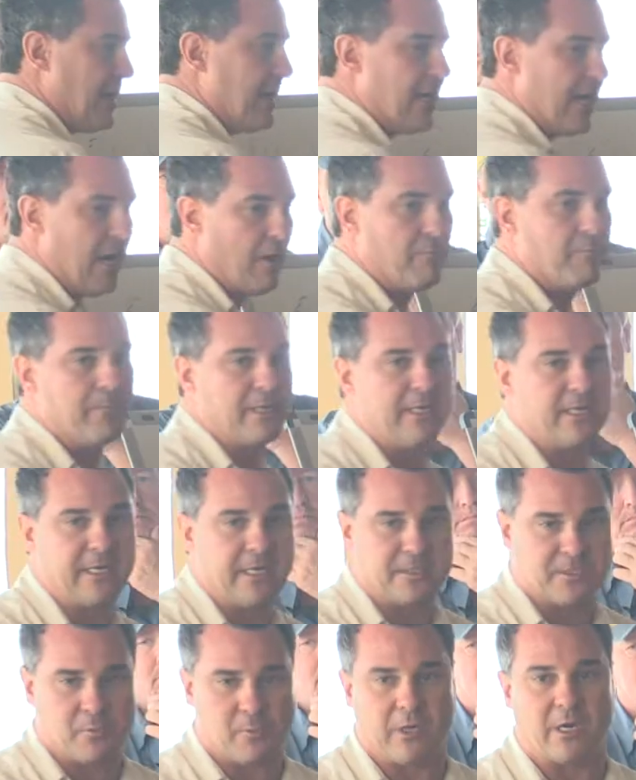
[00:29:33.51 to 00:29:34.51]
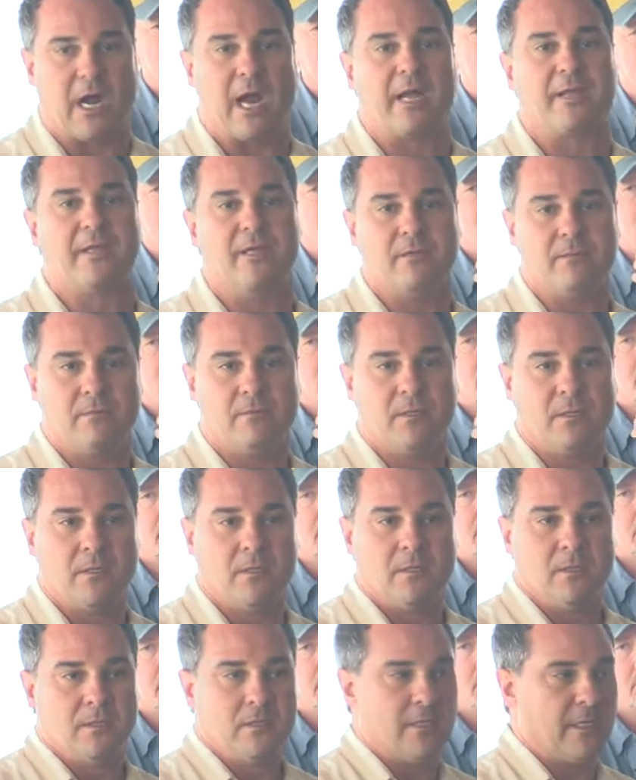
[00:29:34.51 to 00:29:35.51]
thing helped me get to where I am.
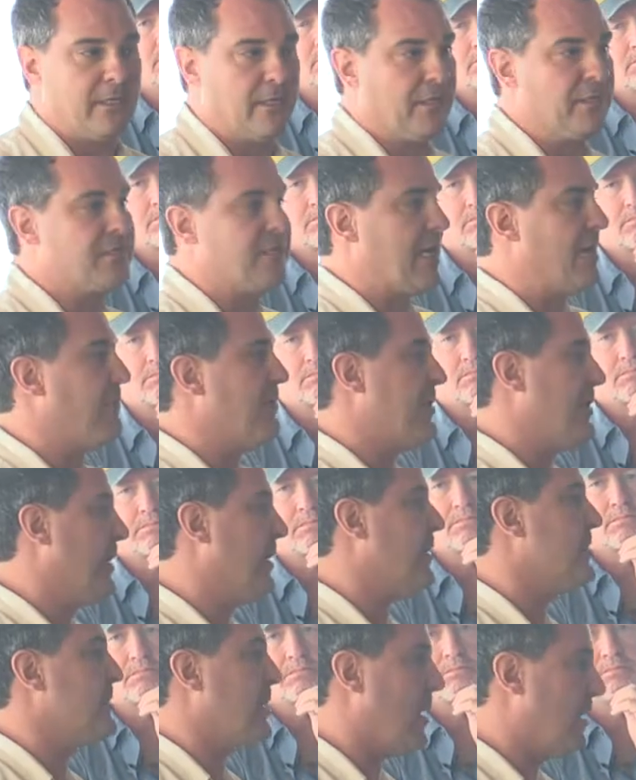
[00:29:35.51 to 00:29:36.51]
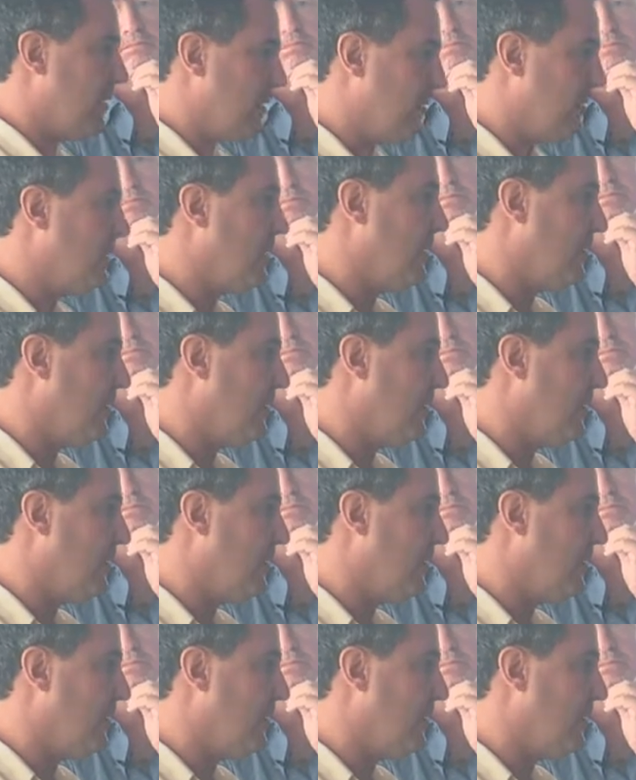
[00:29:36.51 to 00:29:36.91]
And in 7 years, I